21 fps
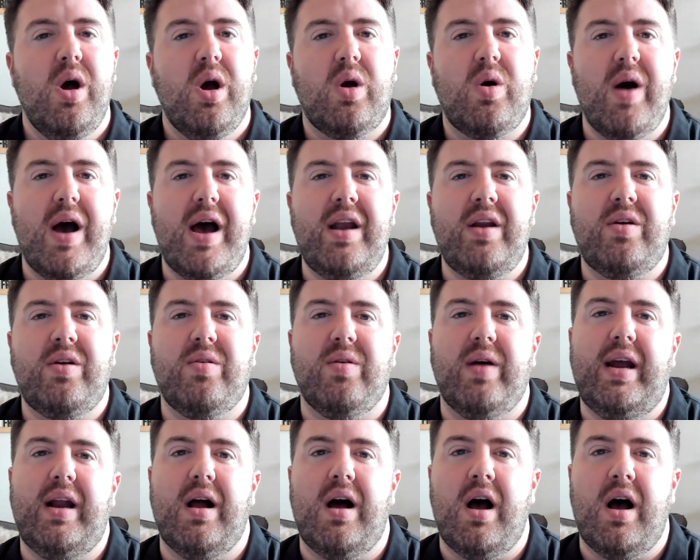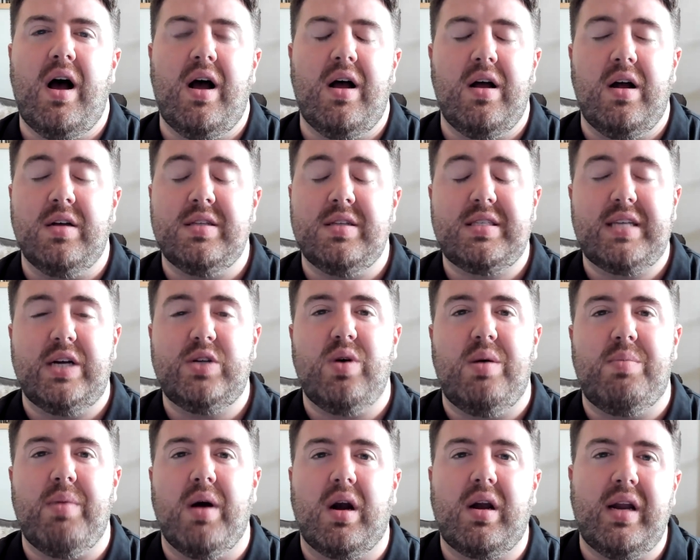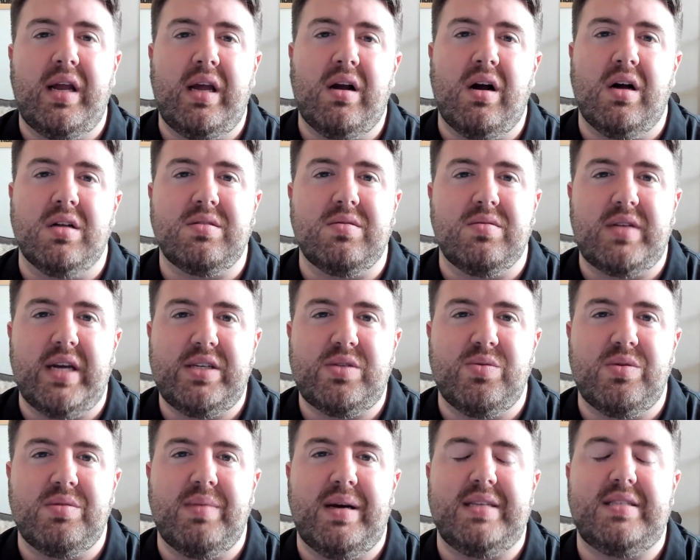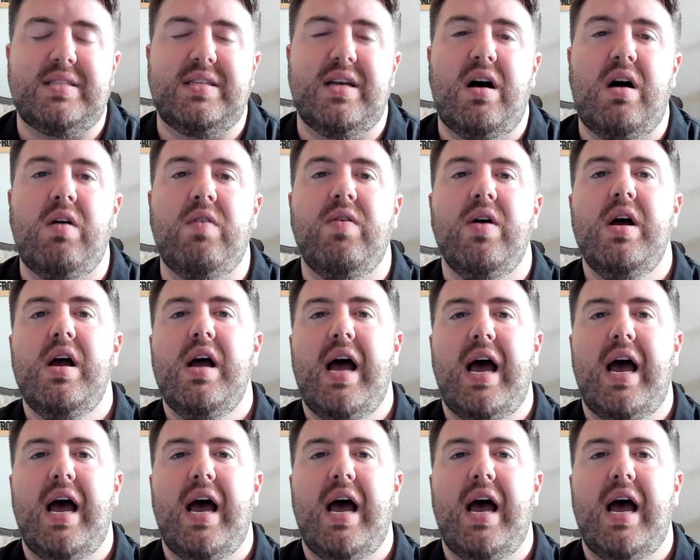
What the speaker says: go ahead and create a schedule a marketing consultation with myself,